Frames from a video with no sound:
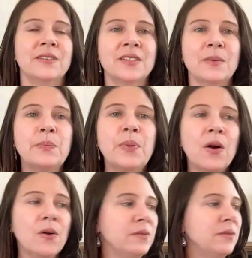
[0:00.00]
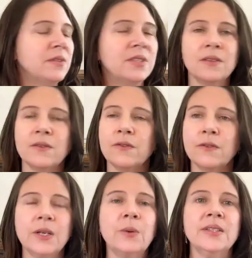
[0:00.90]
It's a potent
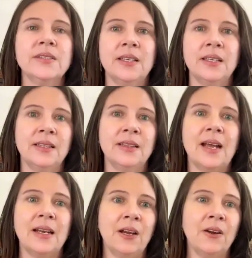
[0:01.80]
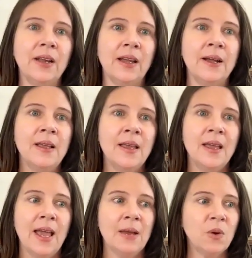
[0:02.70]
frequency in that area.
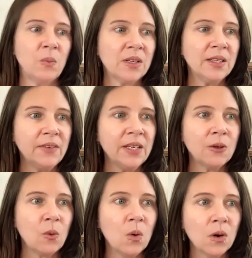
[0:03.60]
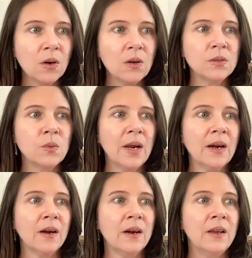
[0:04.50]
And when we're living in a world
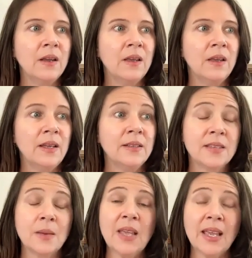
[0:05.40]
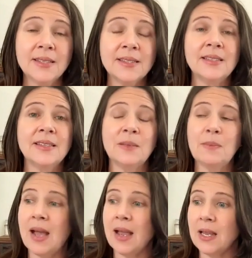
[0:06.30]
where, in some cases, and in
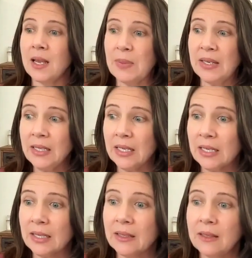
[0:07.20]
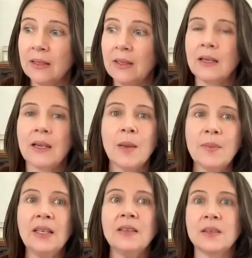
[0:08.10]
my opinion,
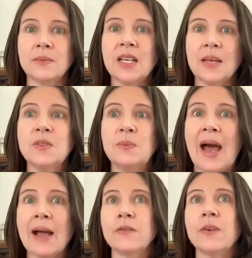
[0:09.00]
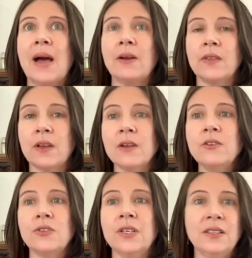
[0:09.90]
coming sometimes back from out of the
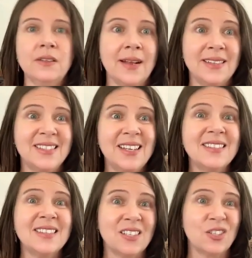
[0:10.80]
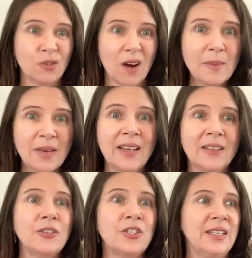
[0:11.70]
country into the United States, it's a trauma
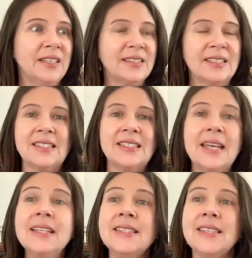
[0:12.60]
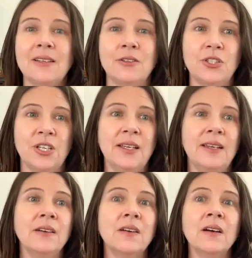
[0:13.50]
energy. It's an intense energy
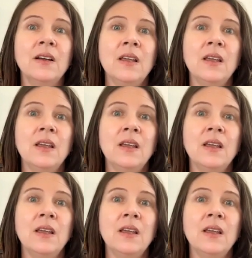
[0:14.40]
here.